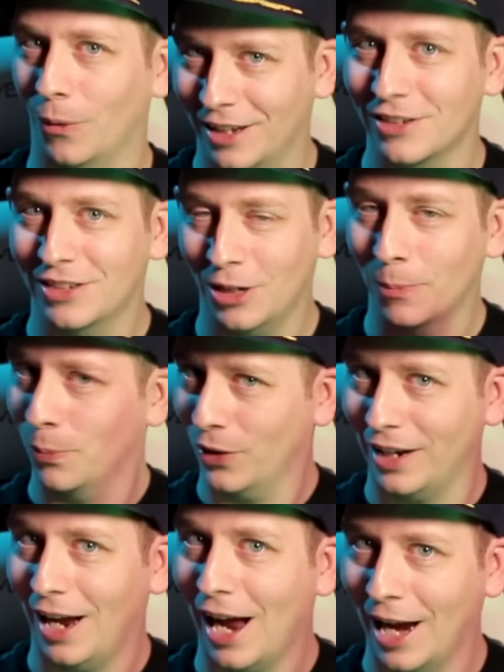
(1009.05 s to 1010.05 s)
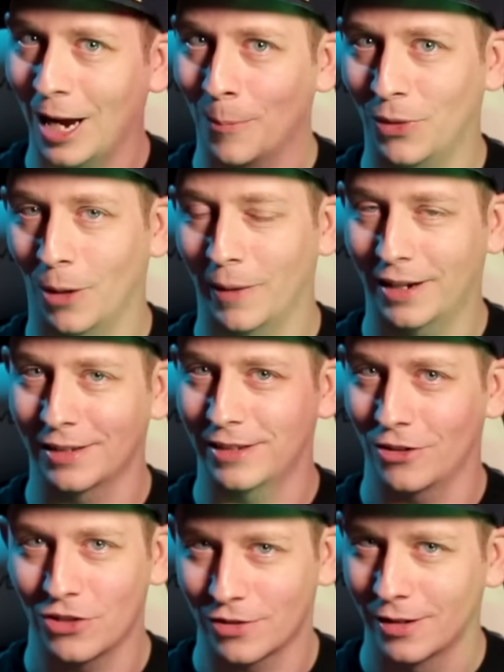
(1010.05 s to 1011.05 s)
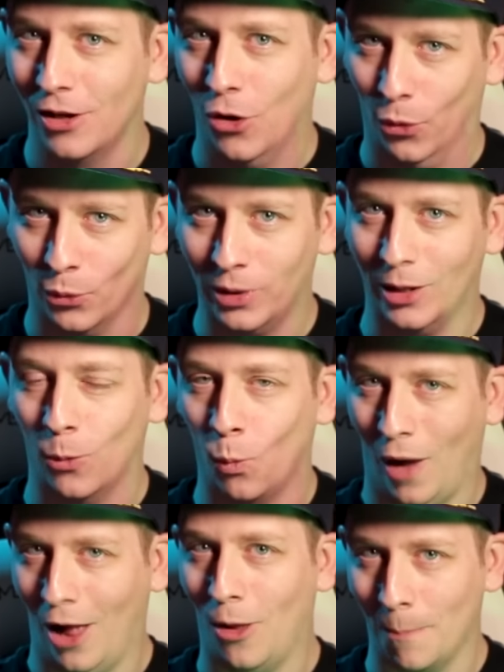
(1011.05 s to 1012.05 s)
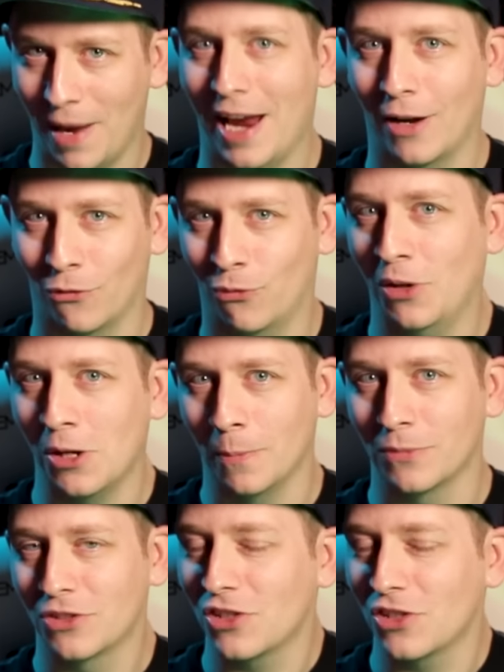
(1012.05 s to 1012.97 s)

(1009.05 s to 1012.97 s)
They're still pretty high up there because they're just really well-made films.